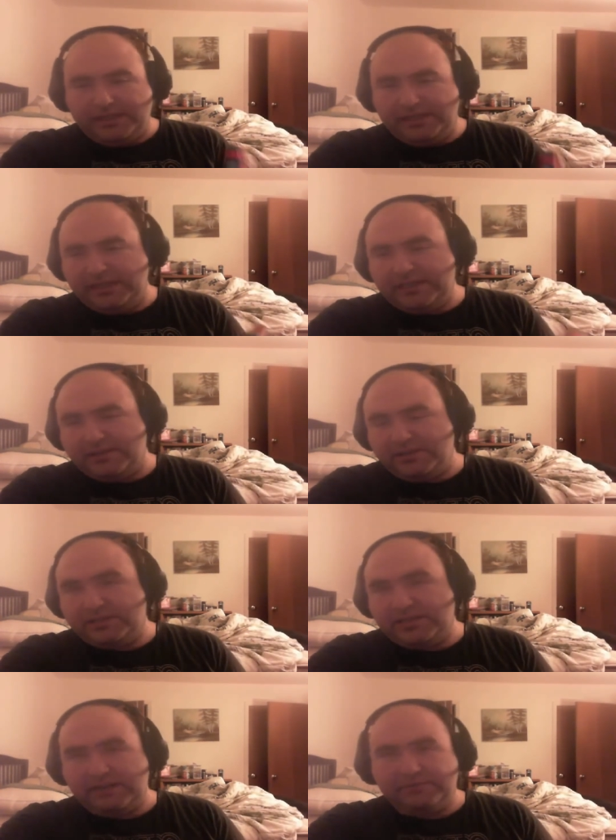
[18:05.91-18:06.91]
I'm gonna let the
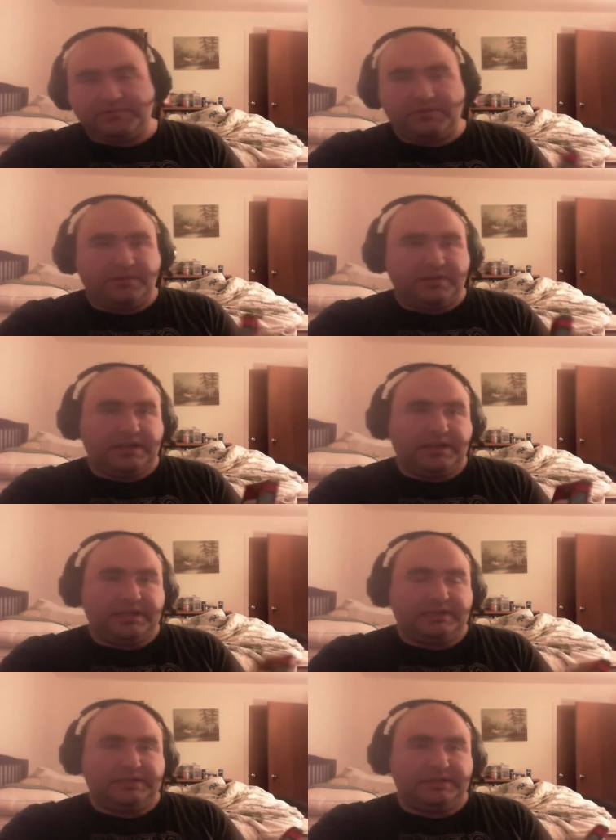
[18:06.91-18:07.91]
good times roll,
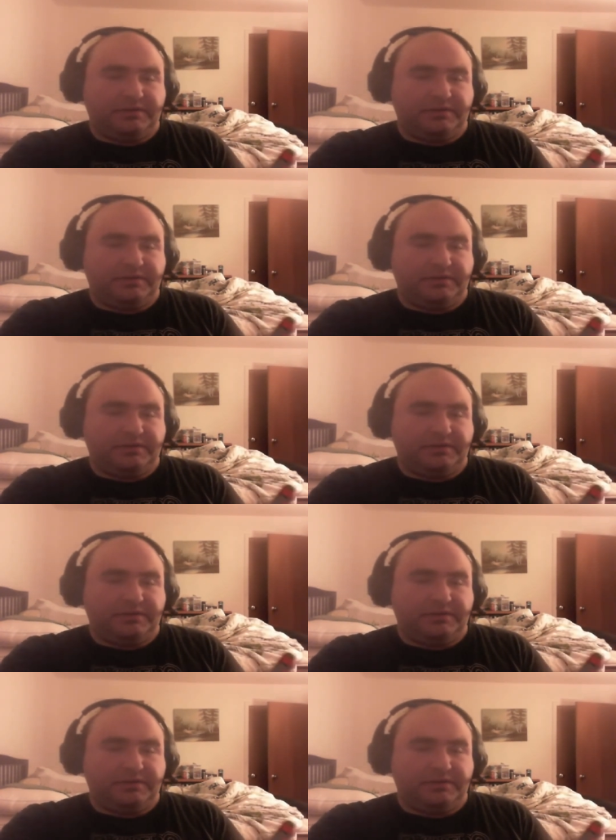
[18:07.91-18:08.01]
I guess.